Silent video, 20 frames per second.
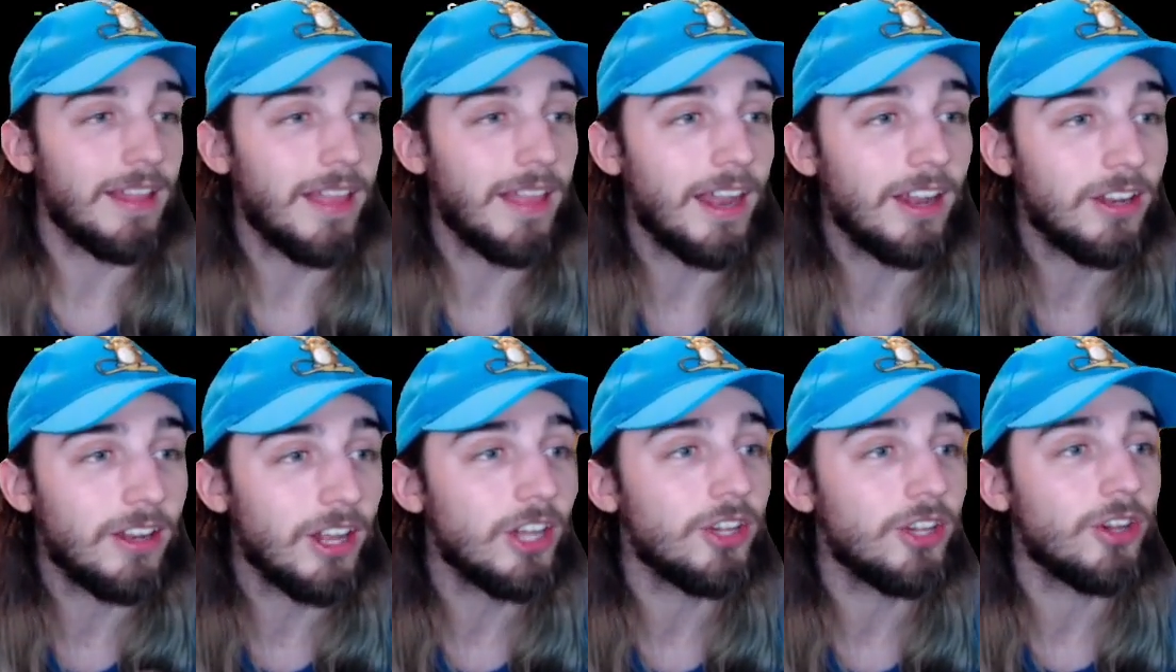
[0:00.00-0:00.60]

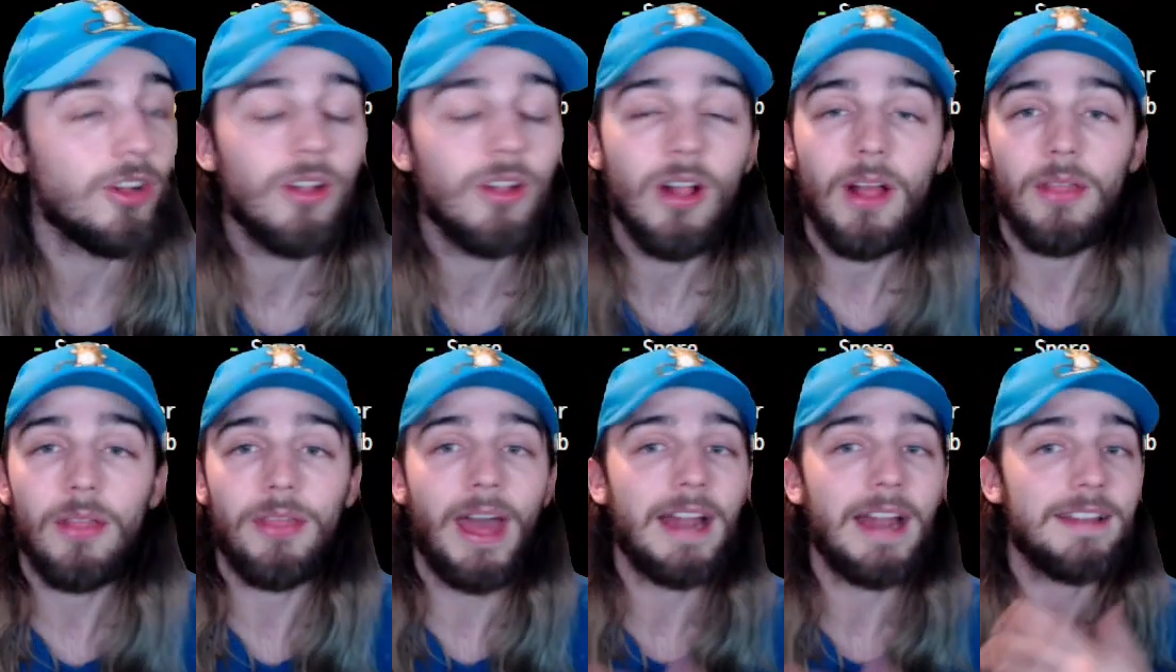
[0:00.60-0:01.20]

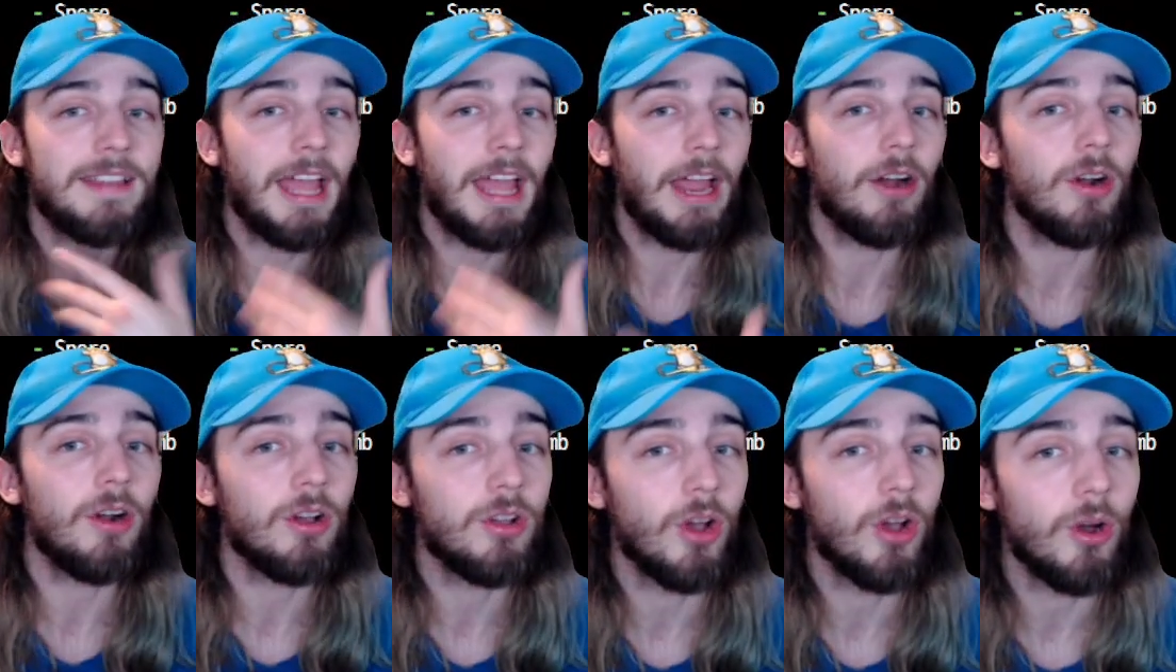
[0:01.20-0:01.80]
that
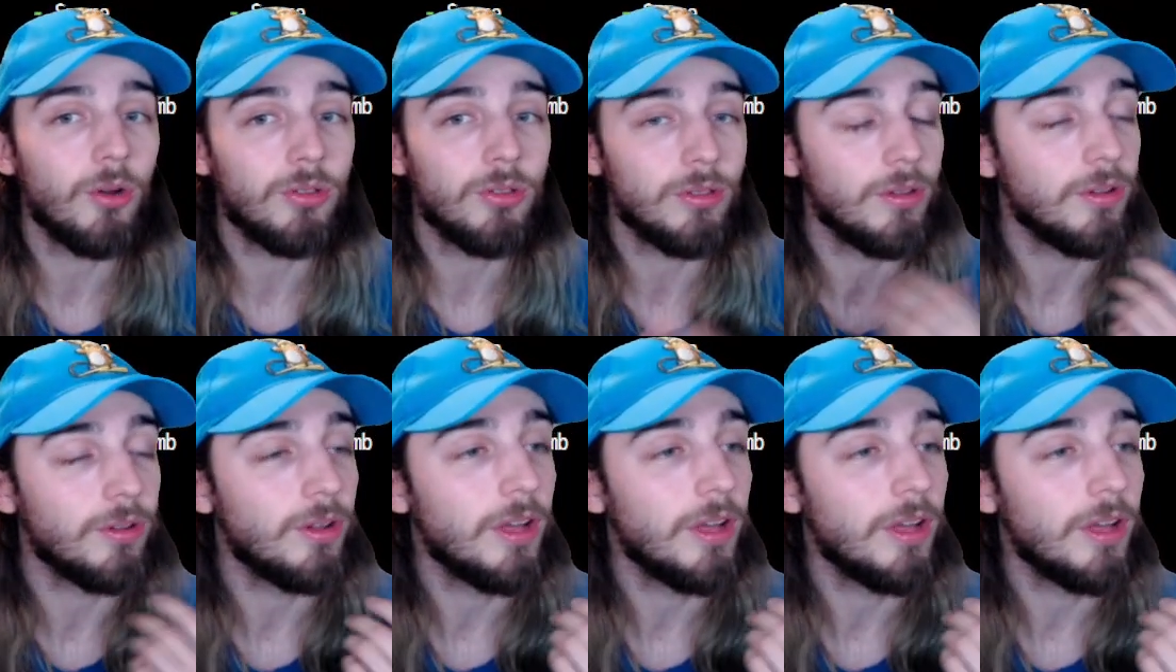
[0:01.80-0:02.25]
Terra Ghost